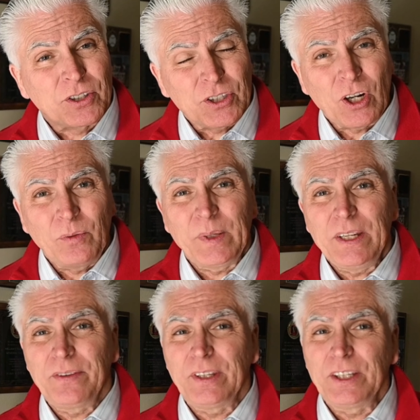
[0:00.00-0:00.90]
so
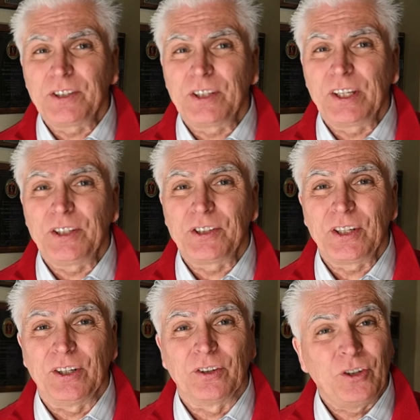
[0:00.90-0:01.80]
many things to
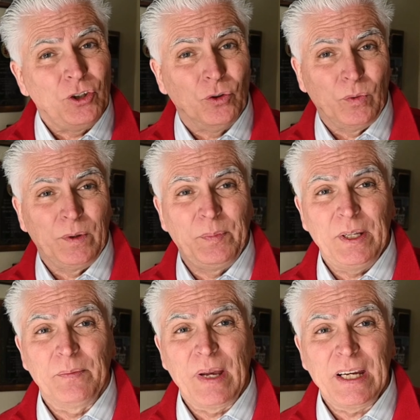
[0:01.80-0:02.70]
consider, you would be
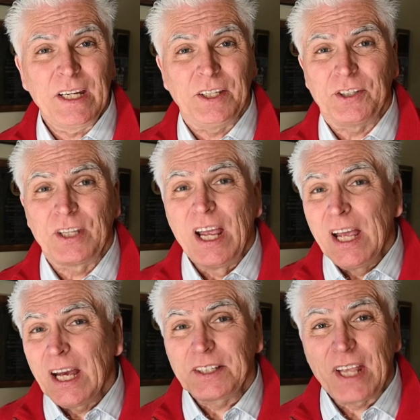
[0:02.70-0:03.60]
amazed
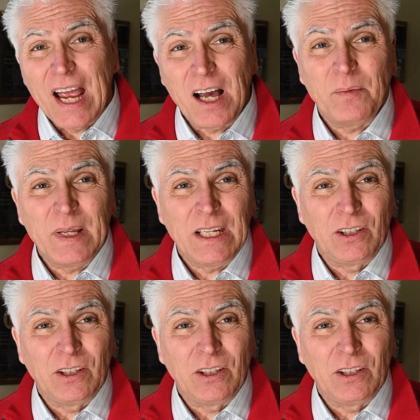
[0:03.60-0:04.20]
as to how many